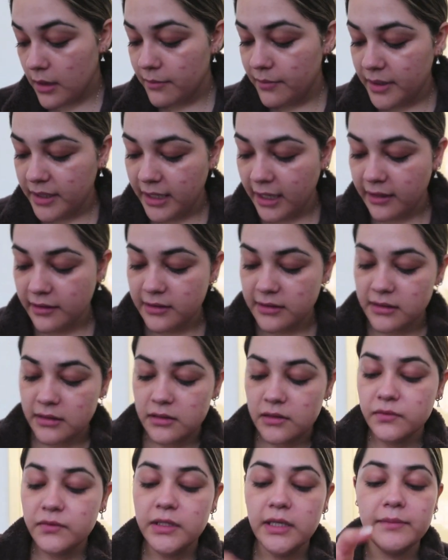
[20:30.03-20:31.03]
but yeah, this
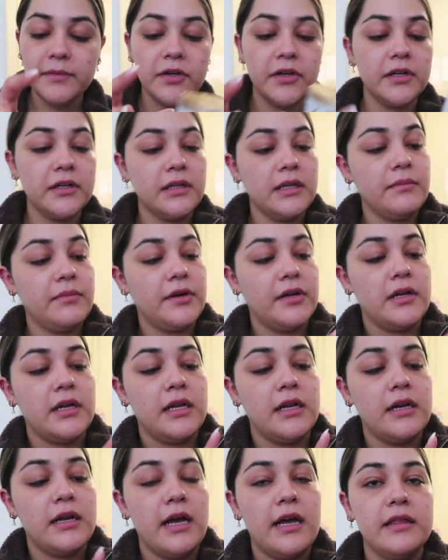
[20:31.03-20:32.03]
is the one I'm currently
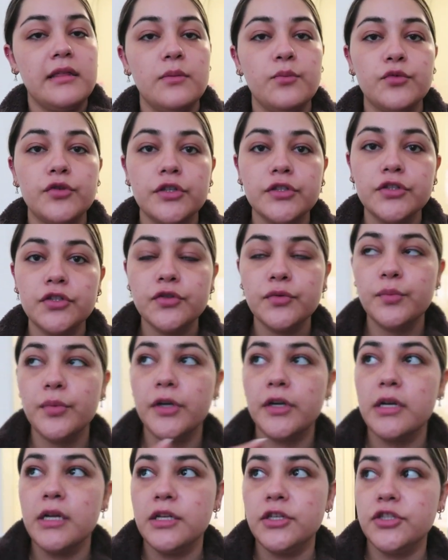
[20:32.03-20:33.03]
burning. And then we're also
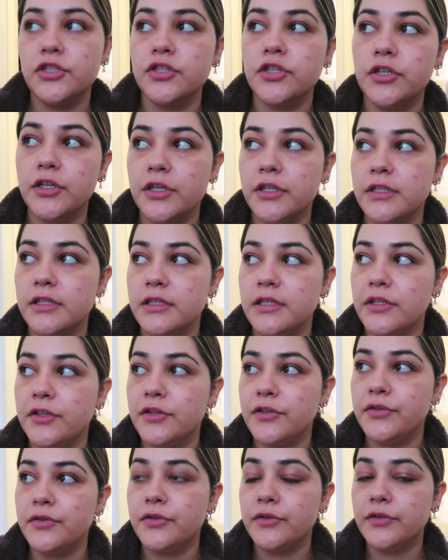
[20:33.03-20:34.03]
burning sugared
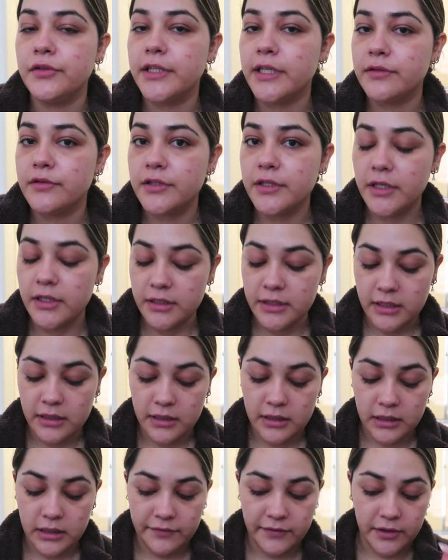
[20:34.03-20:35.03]
snickerdoodle downstairs in
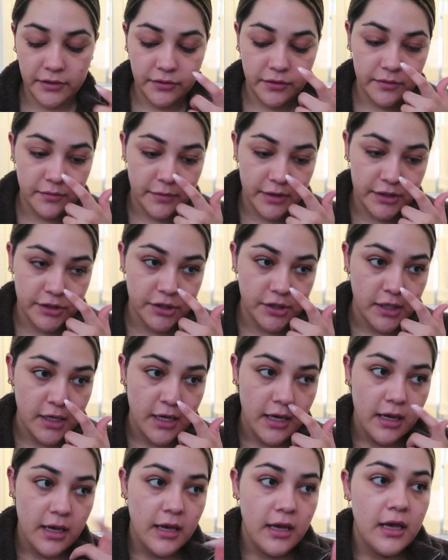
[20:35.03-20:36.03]
the living room, which
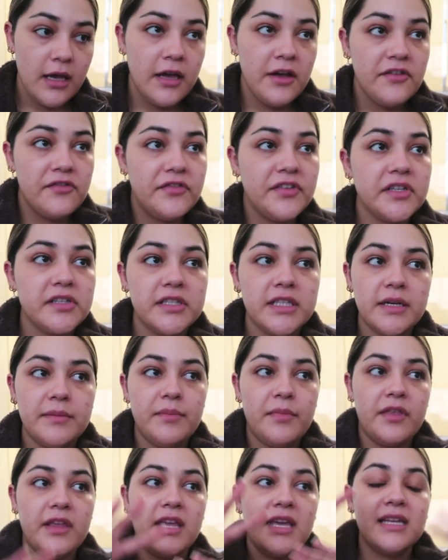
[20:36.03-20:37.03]
fills
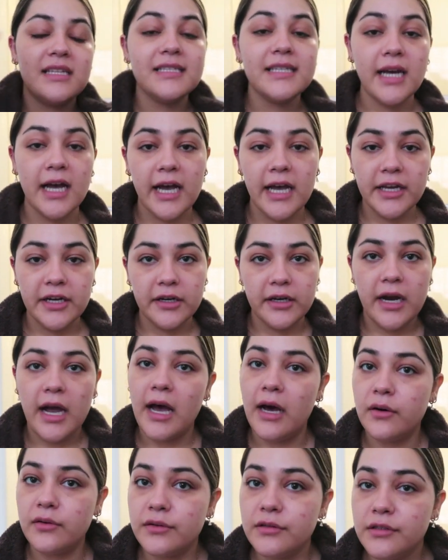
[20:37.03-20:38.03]
up the entire
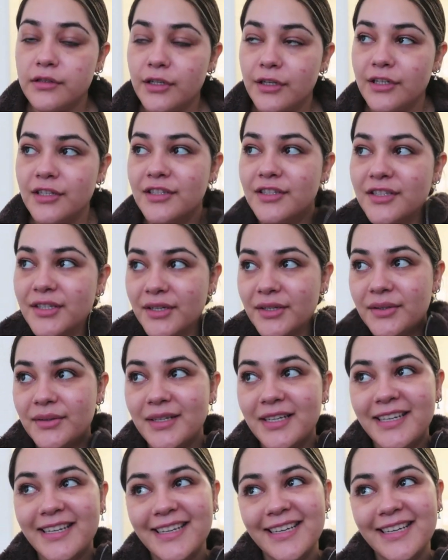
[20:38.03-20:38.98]
house. So